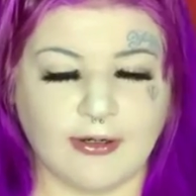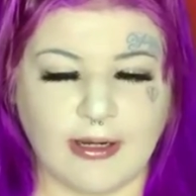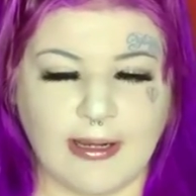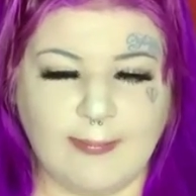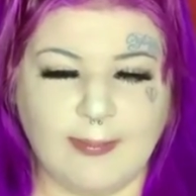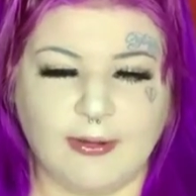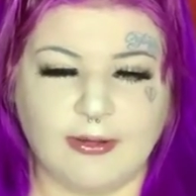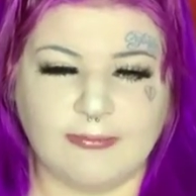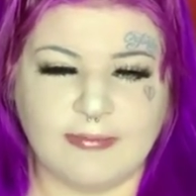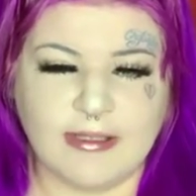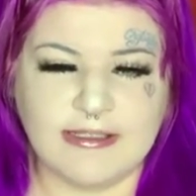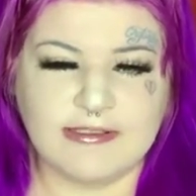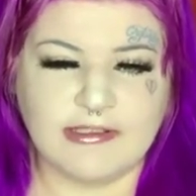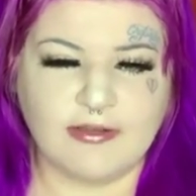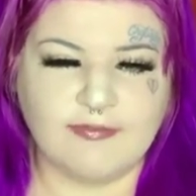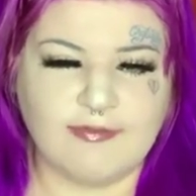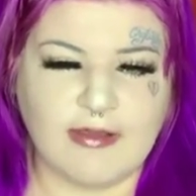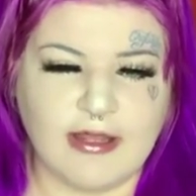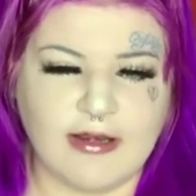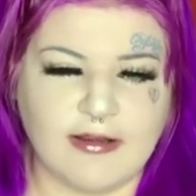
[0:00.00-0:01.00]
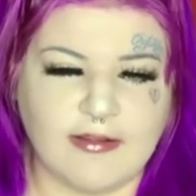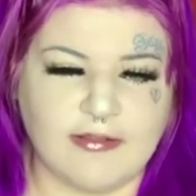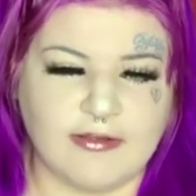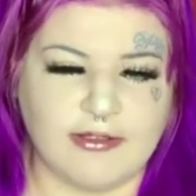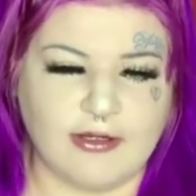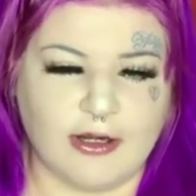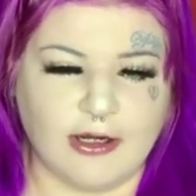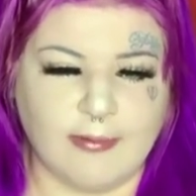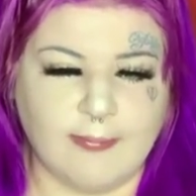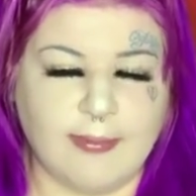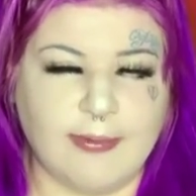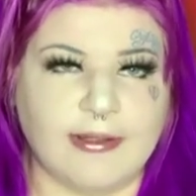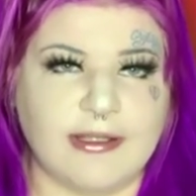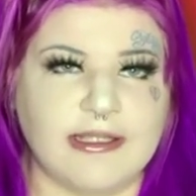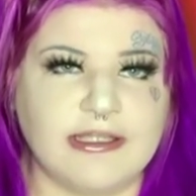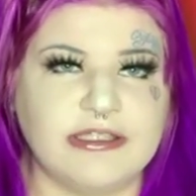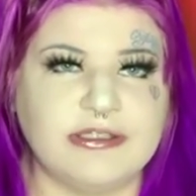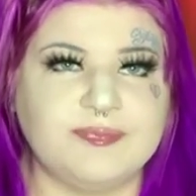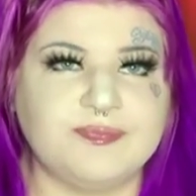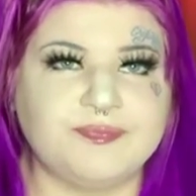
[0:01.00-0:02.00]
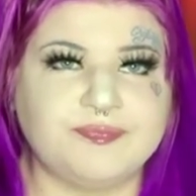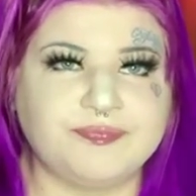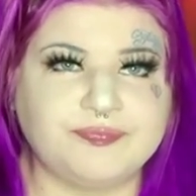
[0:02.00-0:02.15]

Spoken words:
I pulled myself out of the dark place.